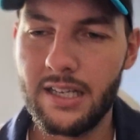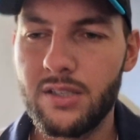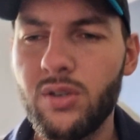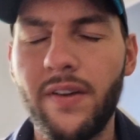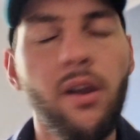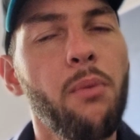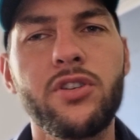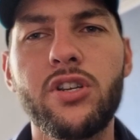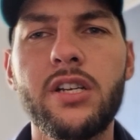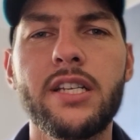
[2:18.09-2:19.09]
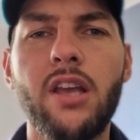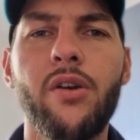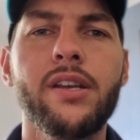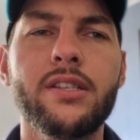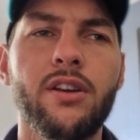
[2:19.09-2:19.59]
sort of had opportunities
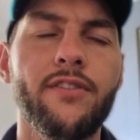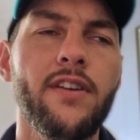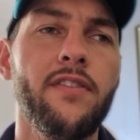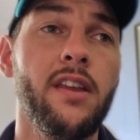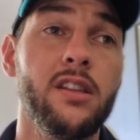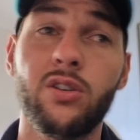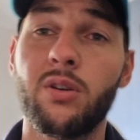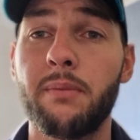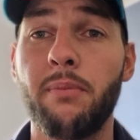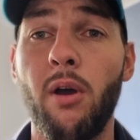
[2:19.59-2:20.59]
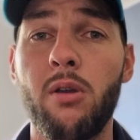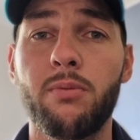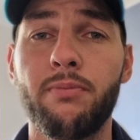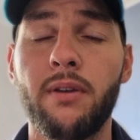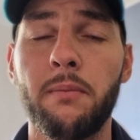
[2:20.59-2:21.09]
going inside 50, and it took a
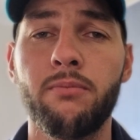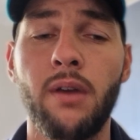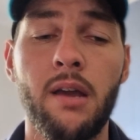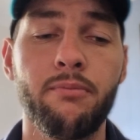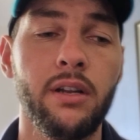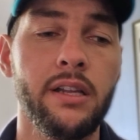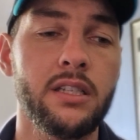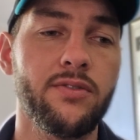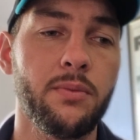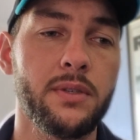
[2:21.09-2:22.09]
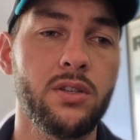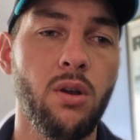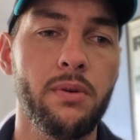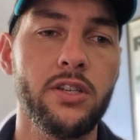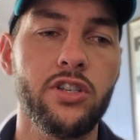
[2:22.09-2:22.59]
bit of brilliance from a
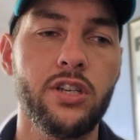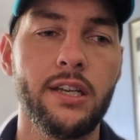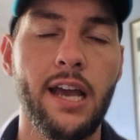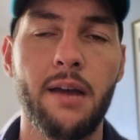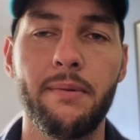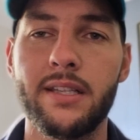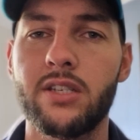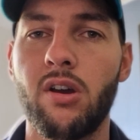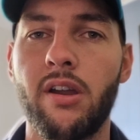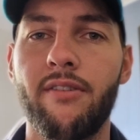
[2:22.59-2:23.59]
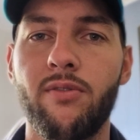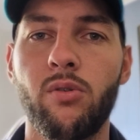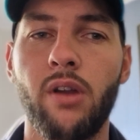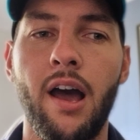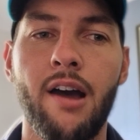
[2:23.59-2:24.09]
stoppage inside our
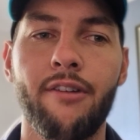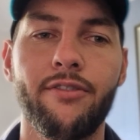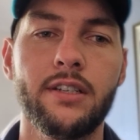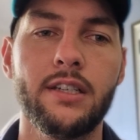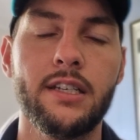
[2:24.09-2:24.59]
forward half